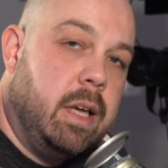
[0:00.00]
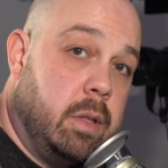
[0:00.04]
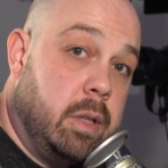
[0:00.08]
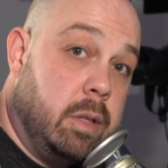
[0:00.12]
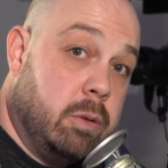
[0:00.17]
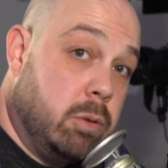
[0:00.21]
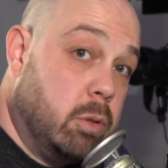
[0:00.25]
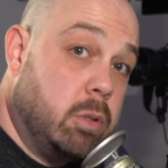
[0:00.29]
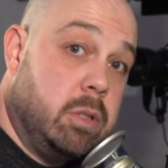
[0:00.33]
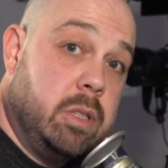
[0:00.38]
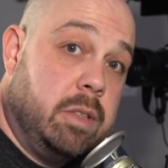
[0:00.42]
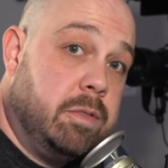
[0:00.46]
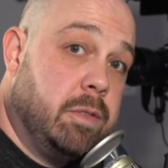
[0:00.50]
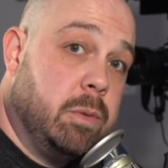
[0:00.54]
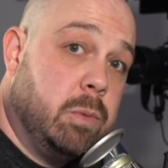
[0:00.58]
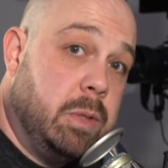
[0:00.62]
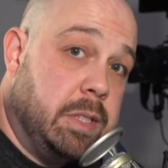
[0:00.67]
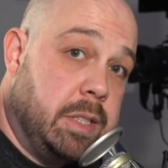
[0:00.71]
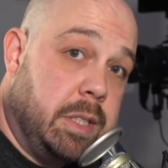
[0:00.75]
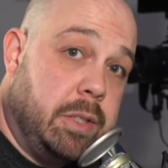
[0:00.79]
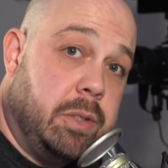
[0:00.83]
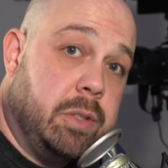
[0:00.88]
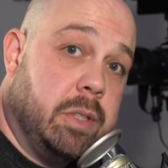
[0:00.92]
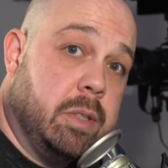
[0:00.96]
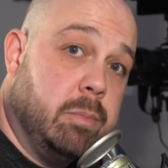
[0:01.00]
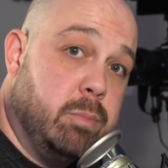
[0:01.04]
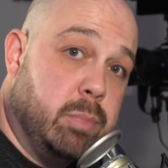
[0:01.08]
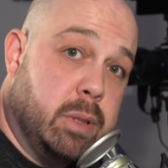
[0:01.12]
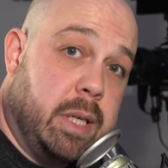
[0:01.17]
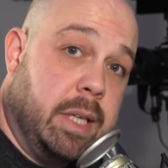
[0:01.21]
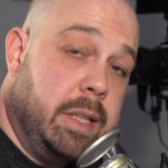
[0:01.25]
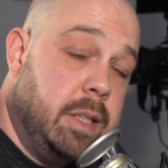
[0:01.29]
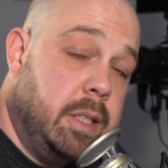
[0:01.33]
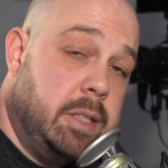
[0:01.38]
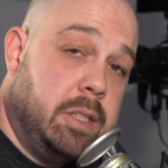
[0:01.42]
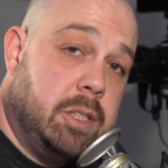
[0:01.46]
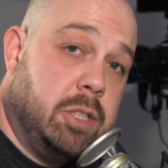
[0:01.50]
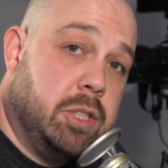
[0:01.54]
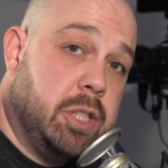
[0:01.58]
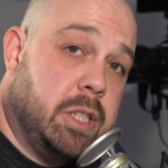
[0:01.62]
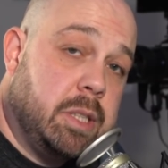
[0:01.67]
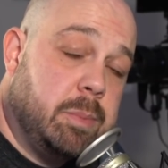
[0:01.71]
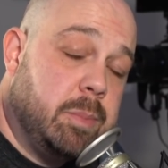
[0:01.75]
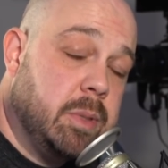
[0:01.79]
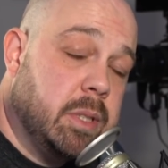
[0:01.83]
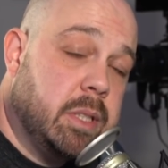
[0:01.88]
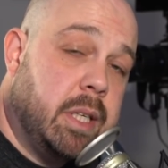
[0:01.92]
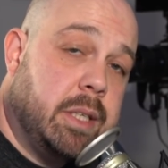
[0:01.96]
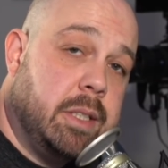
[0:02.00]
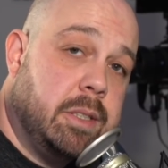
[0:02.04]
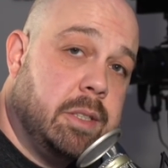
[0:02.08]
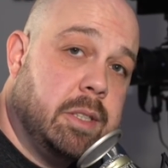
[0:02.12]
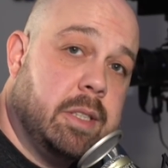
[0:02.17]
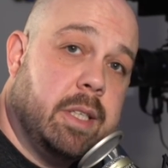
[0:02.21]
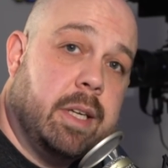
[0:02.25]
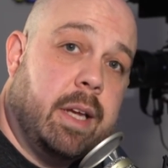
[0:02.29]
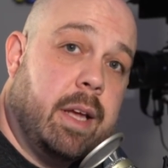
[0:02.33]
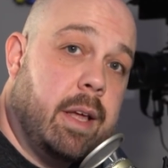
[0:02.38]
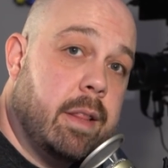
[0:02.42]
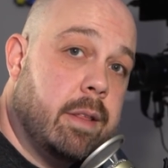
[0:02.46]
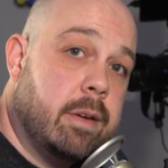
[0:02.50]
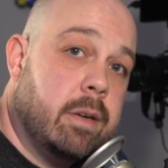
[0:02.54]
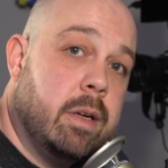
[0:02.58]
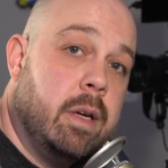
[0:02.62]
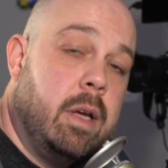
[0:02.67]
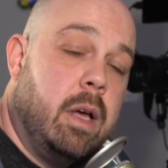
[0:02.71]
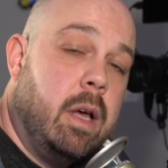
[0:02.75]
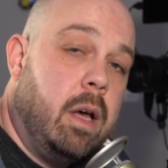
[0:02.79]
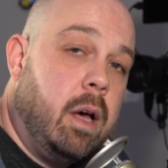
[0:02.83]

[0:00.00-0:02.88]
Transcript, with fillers: There are all different ways that you can blend these adjustment layers together.